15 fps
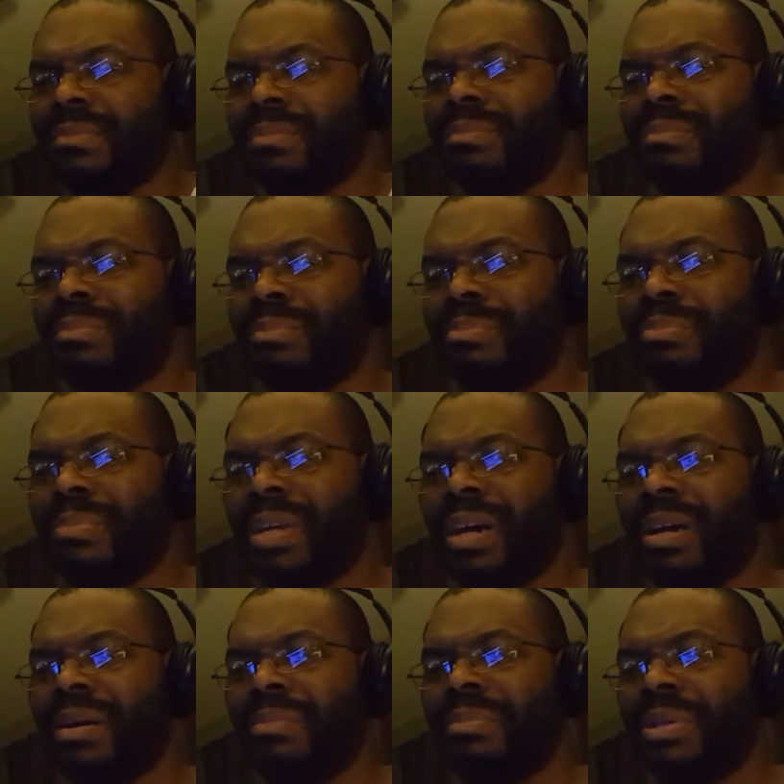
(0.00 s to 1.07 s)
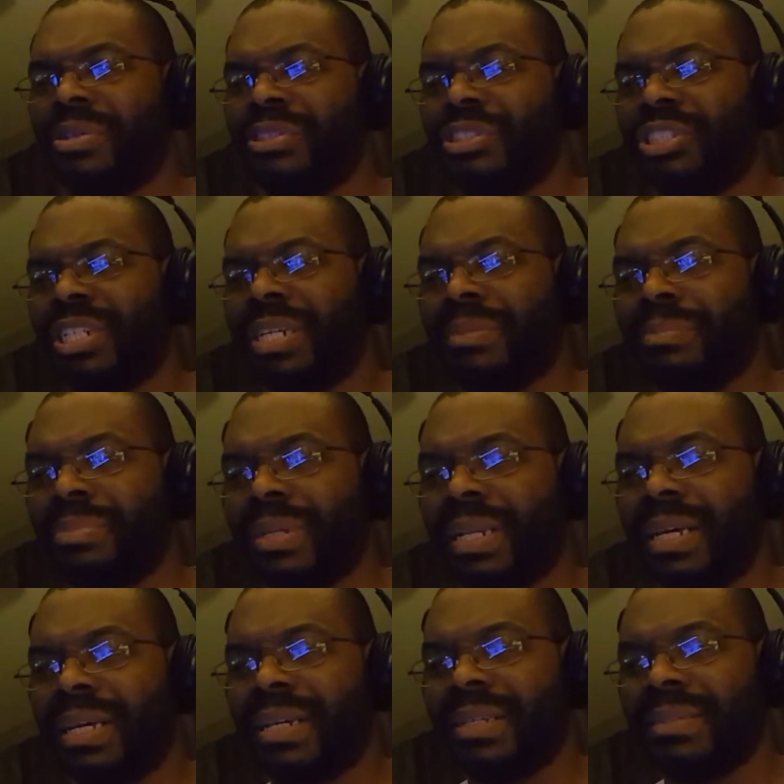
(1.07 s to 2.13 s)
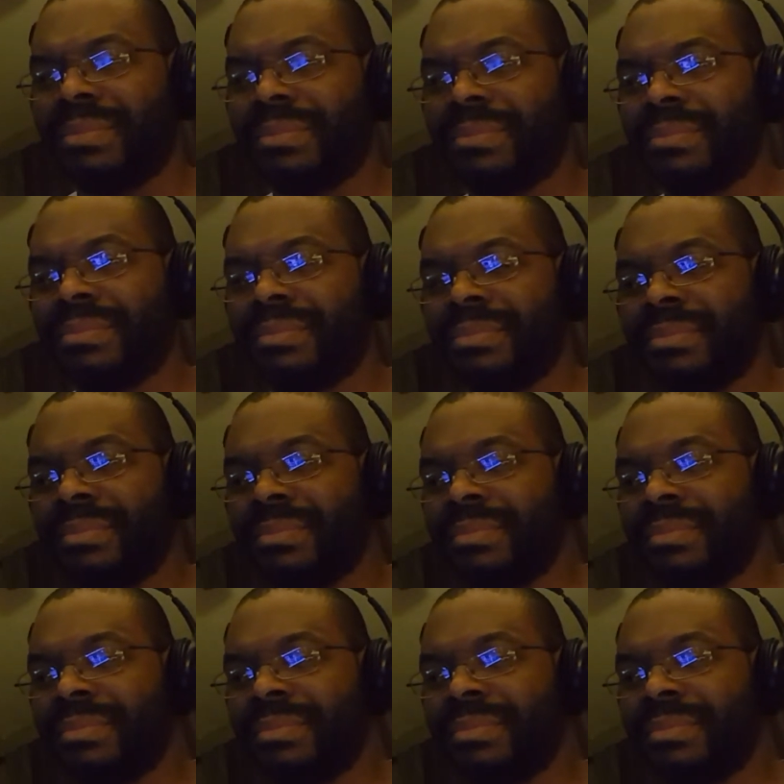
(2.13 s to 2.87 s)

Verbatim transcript: We need the uh, full uh, force of the Academy. Bingo.